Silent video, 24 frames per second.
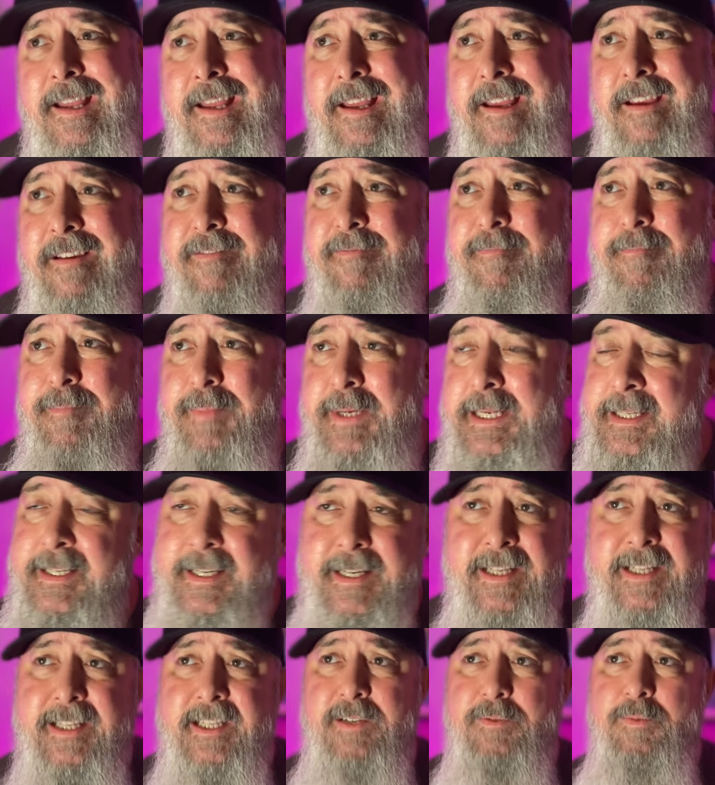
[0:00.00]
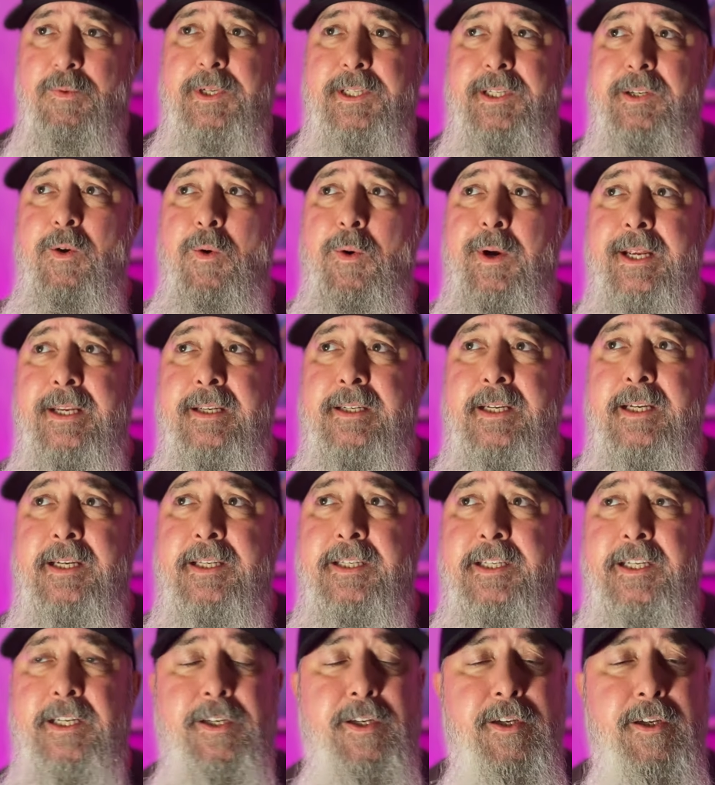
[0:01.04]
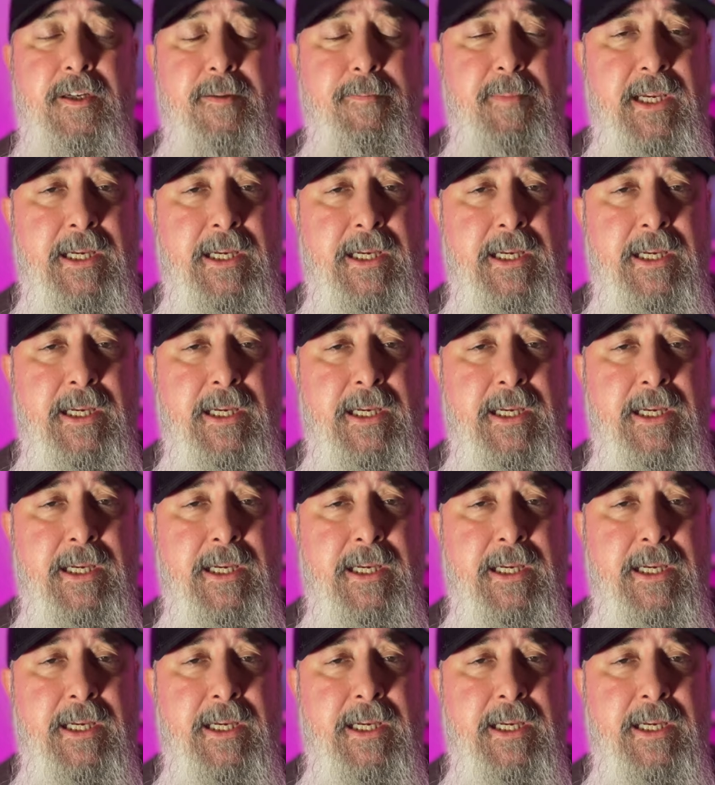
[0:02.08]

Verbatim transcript: if business was going to continue to